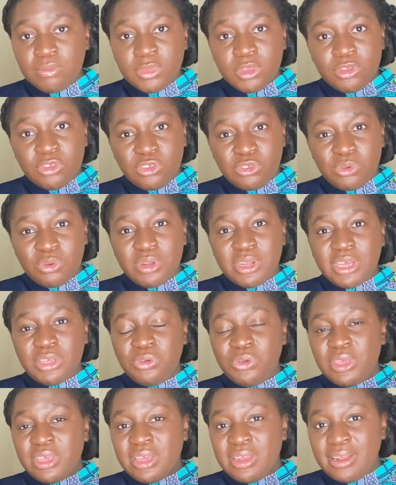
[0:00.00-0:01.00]
so that you
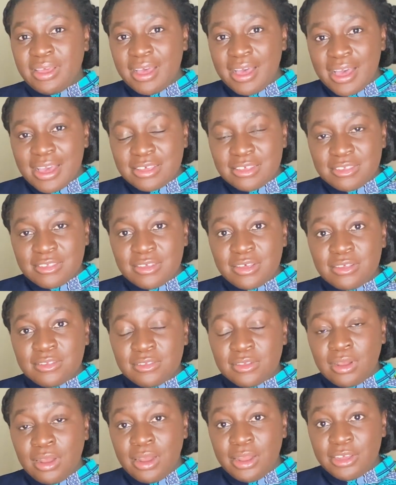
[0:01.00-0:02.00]
can access
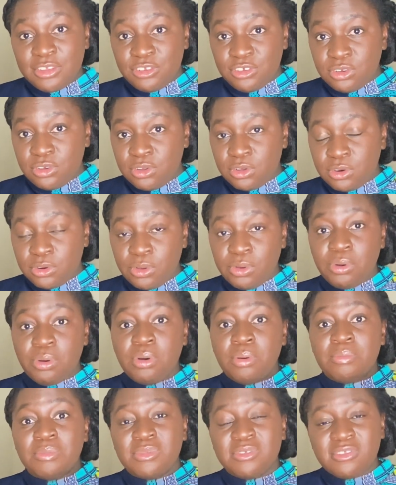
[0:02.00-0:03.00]

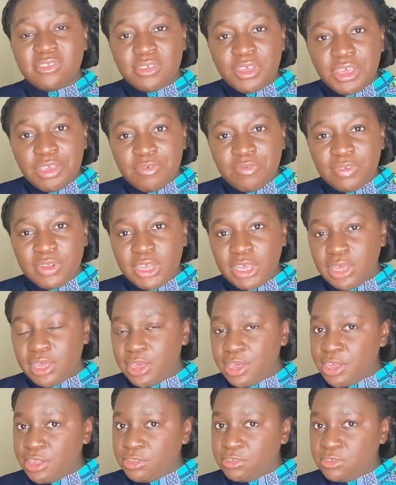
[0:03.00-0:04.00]
ledger.com safely
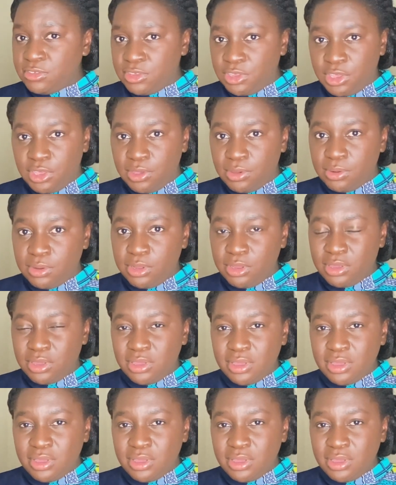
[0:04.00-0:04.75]
and securely.